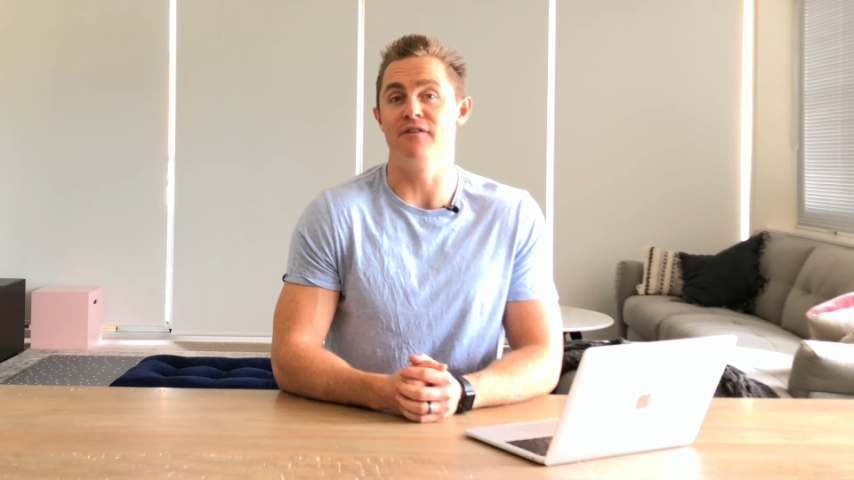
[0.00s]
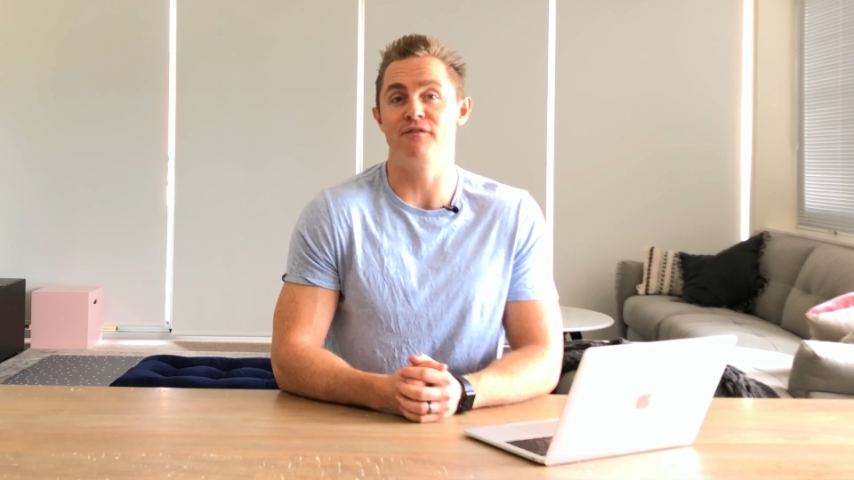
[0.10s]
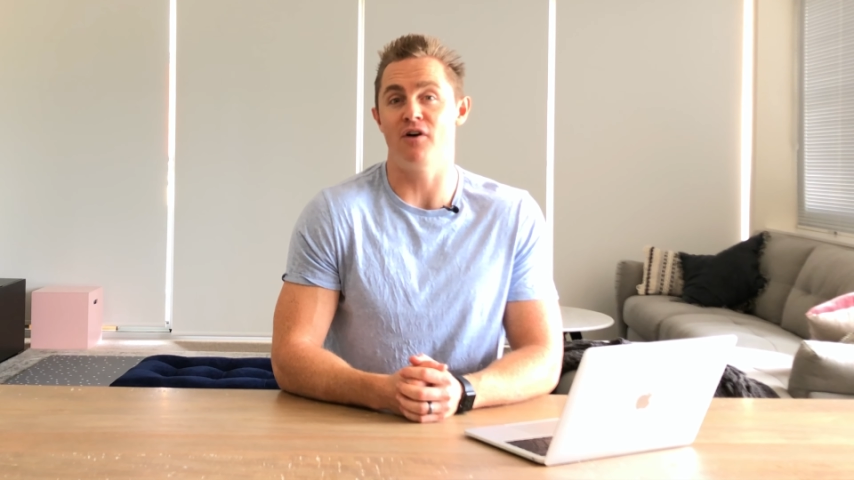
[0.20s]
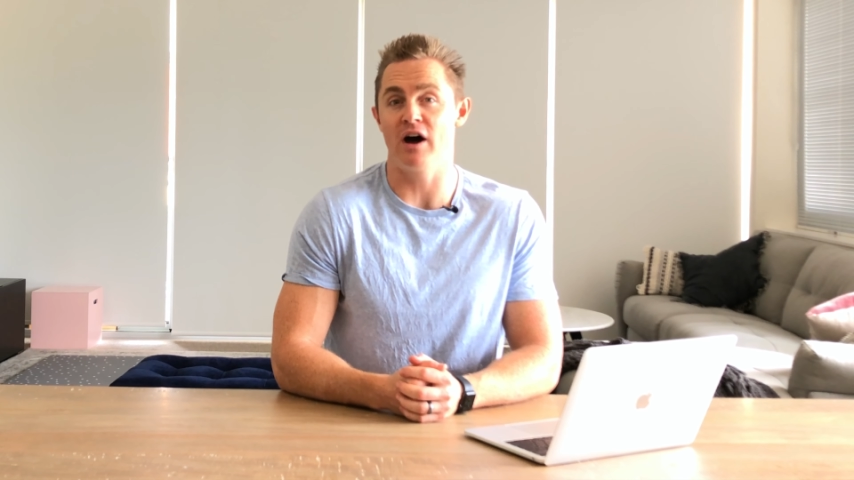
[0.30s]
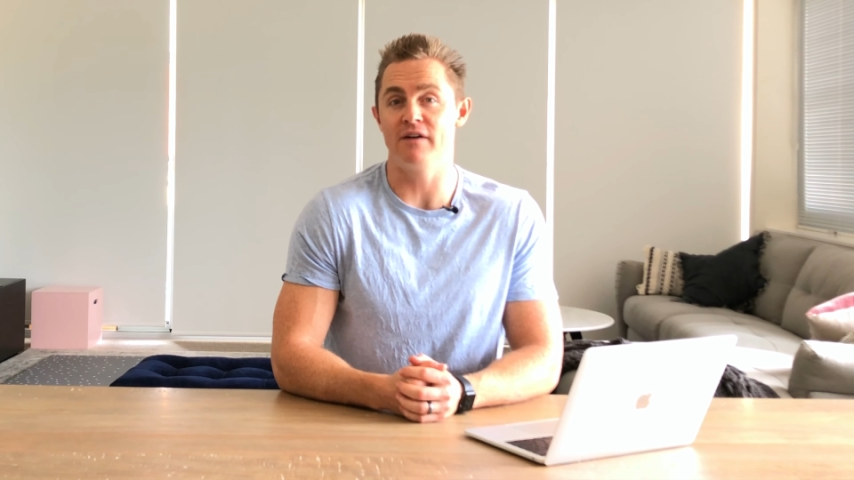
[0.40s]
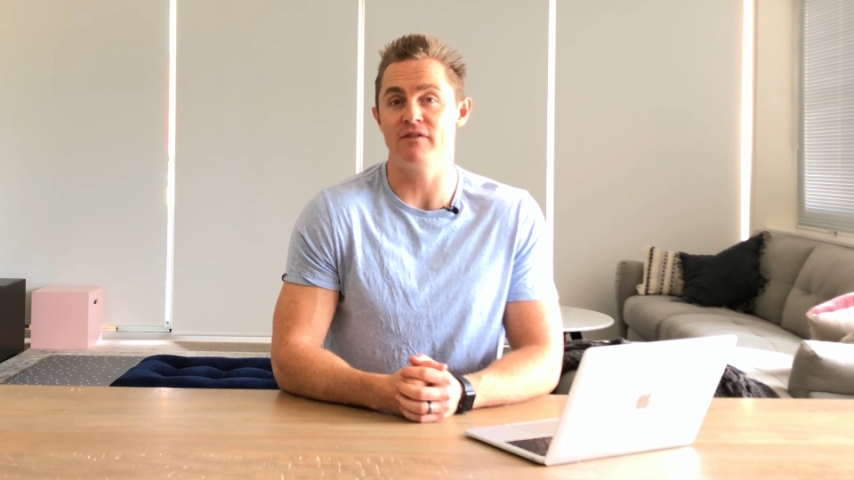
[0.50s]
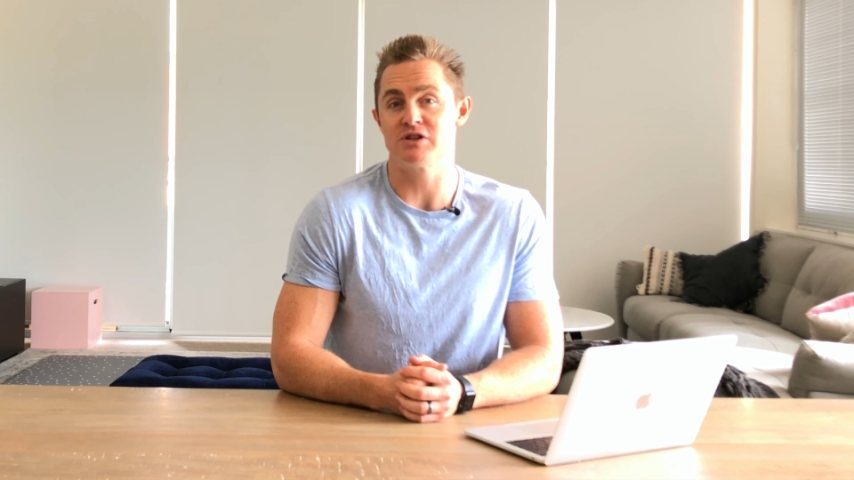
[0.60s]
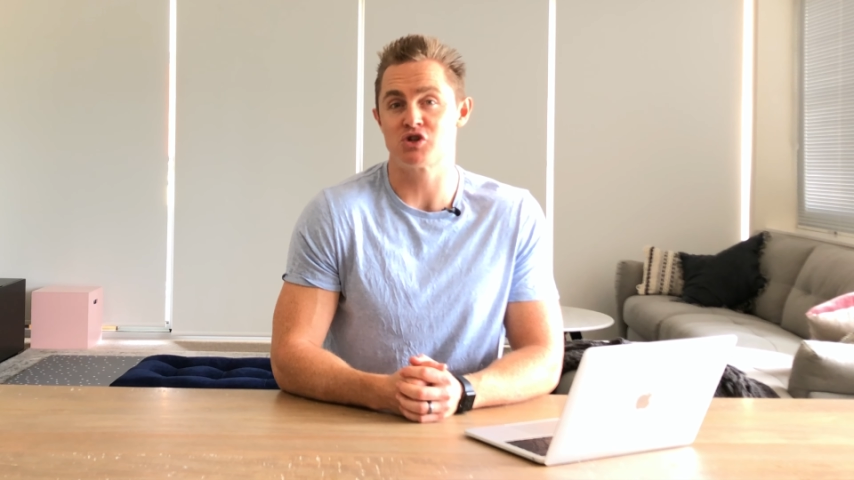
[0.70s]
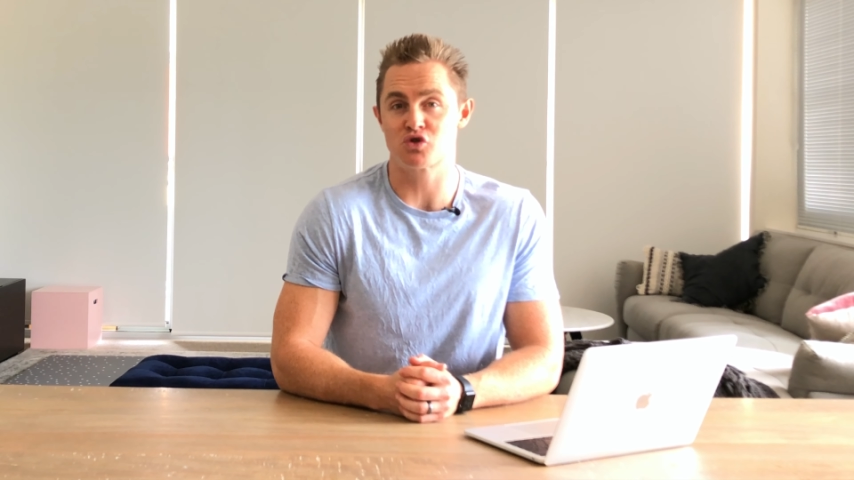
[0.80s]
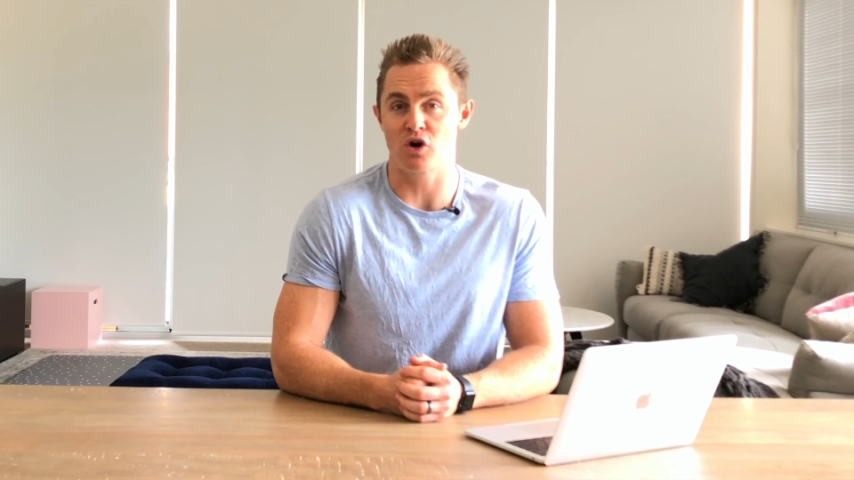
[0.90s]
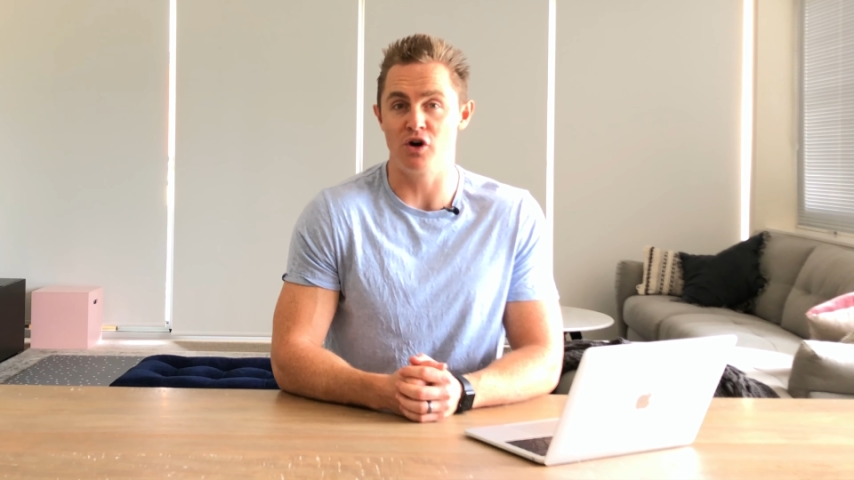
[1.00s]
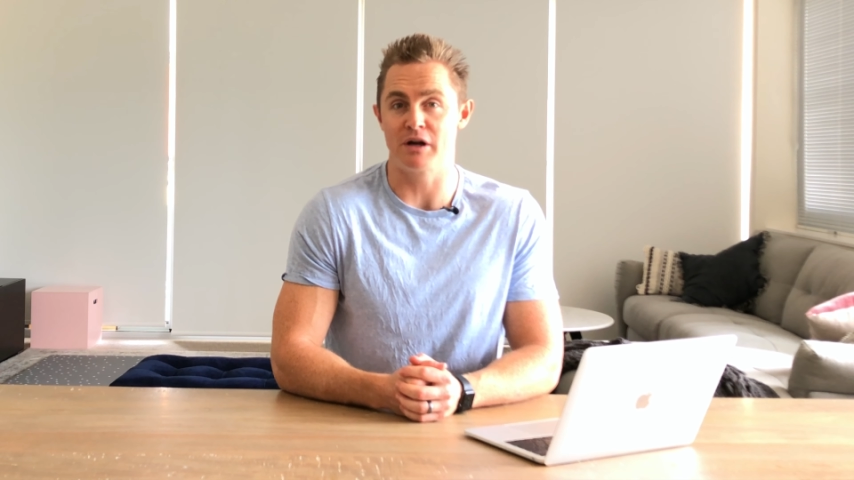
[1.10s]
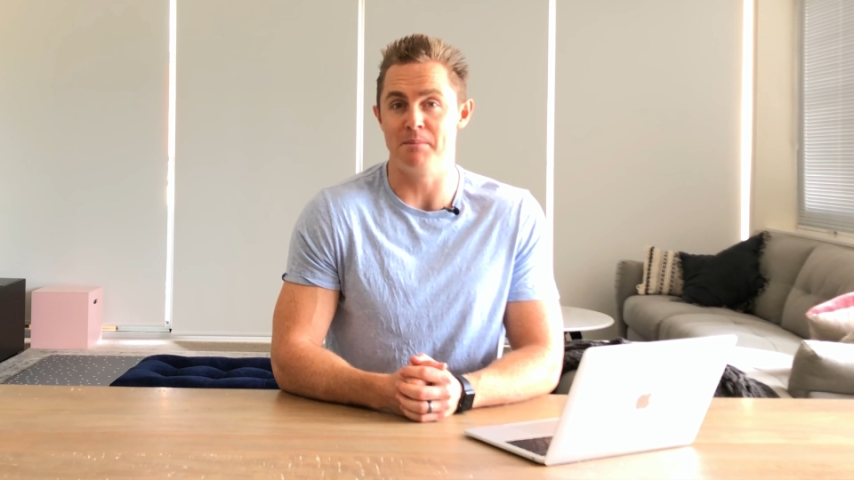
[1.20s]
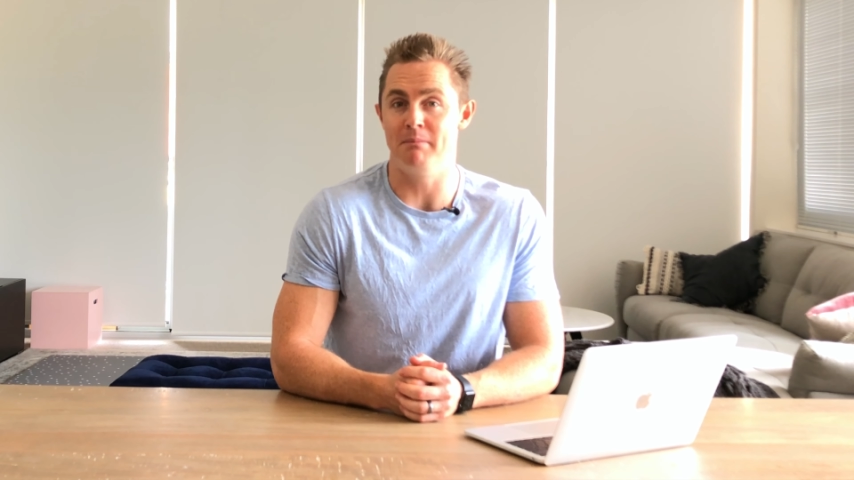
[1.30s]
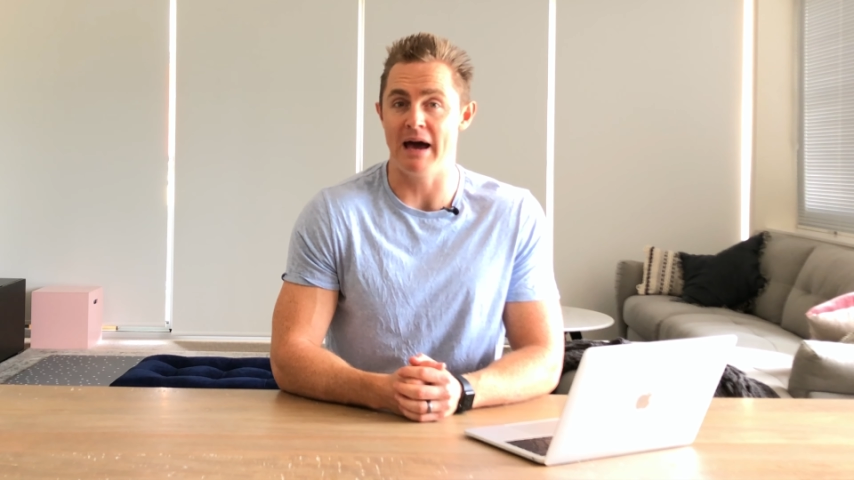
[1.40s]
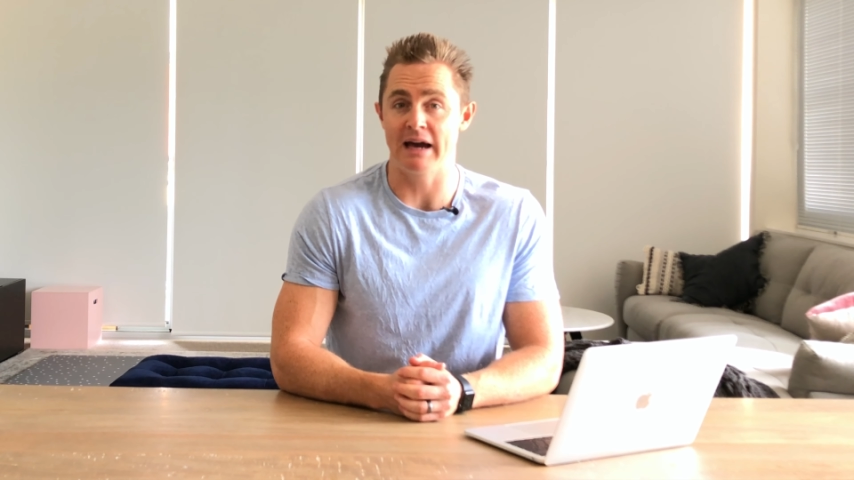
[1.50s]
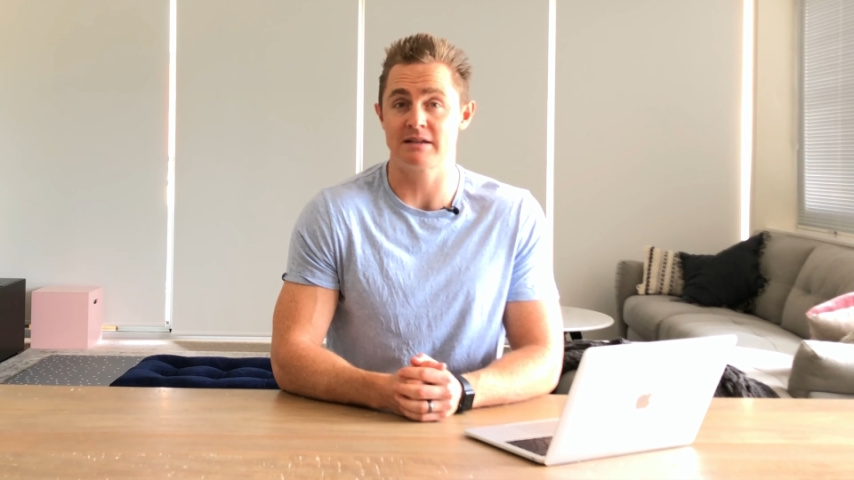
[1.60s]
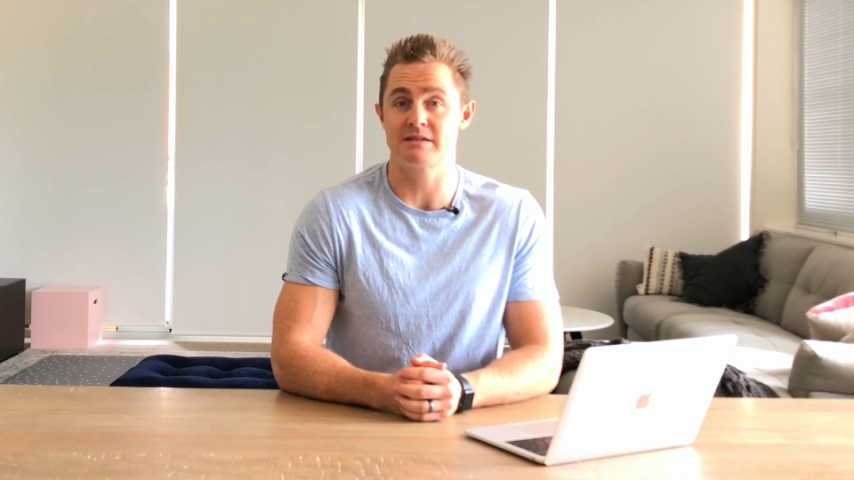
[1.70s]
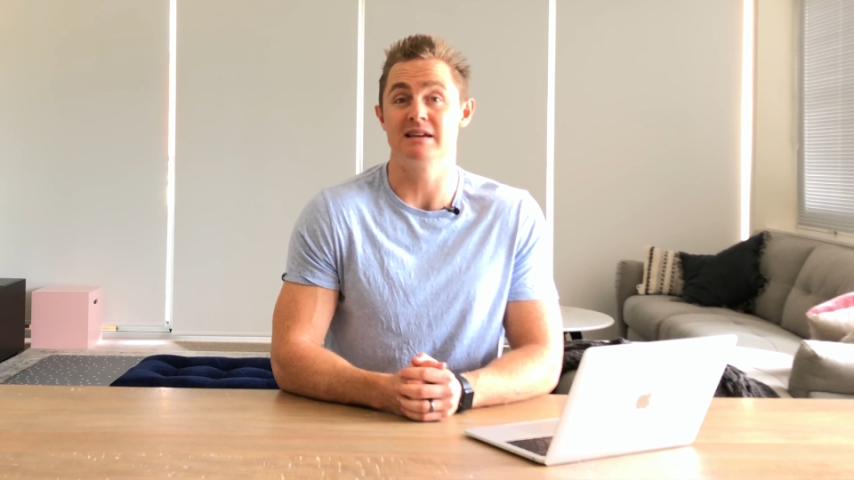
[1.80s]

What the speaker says: 5-stroke max